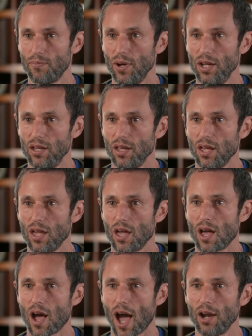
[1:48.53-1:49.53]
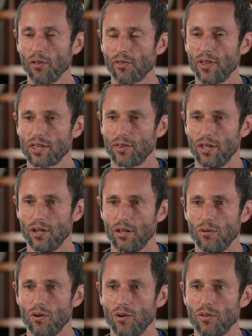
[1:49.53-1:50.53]
but I don't think that
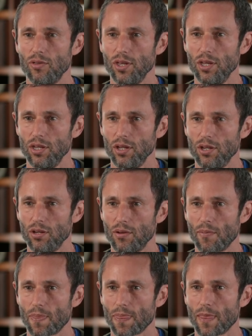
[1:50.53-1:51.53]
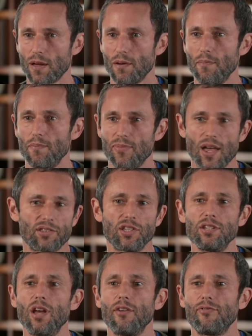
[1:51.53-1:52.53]
the that's
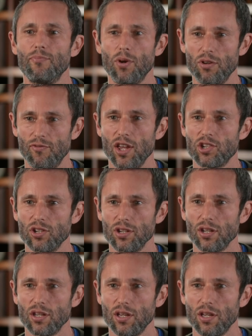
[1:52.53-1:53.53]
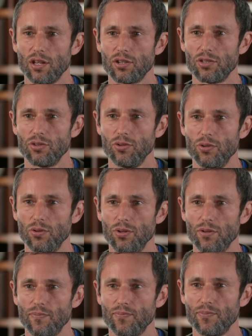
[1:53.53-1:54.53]
enough motivation
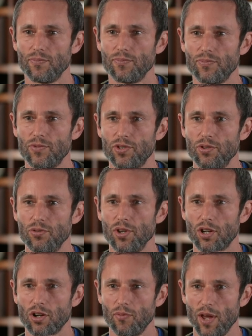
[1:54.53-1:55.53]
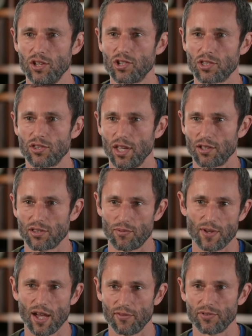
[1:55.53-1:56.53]
to do the courageous things that
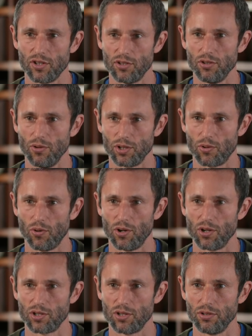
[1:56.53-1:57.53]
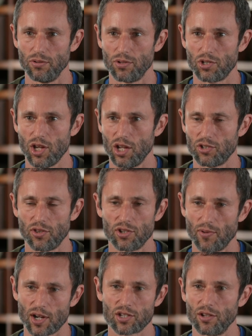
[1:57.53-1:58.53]
we have to do in order to change the
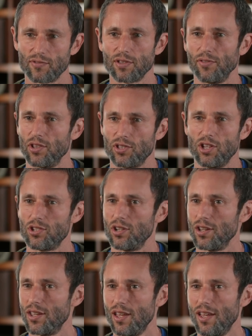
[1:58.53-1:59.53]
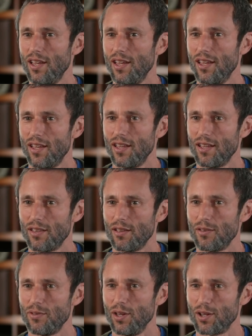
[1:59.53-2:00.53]
direction of civilization.
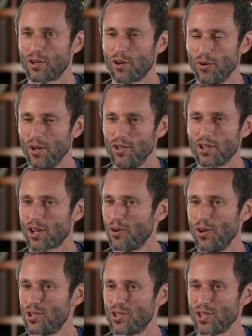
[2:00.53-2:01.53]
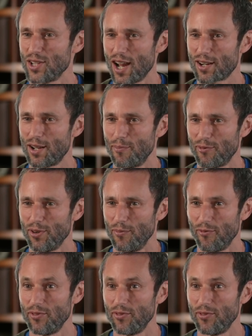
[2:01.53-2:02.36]
The courage, courage does not come from